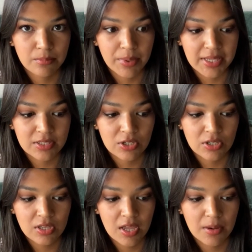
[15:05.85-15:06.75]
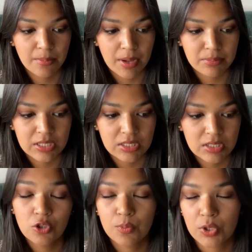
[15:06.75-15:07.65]
Basil and
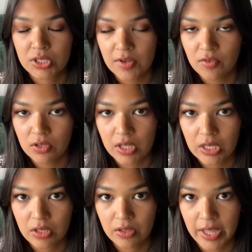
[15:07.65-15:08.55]
Baptiste, who spoke several